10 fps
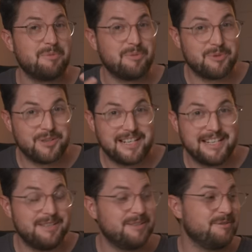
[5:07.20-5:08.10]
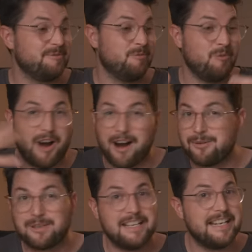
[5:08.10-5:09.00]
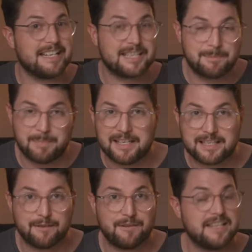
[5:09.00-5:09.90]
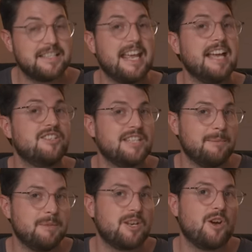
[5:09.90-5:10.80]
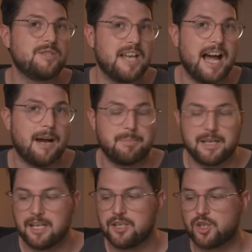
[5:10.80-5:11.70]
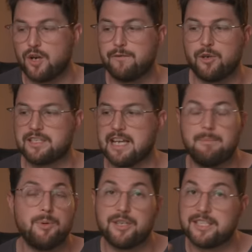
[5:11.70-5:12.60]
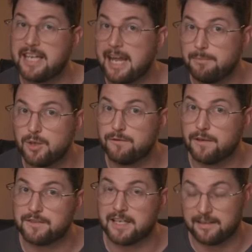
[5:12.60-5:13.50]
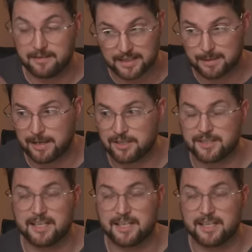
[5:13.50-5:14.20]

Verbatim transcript: pretty wildly expensive as the age statement goes up. So for example, the Tamdhu 15, same age as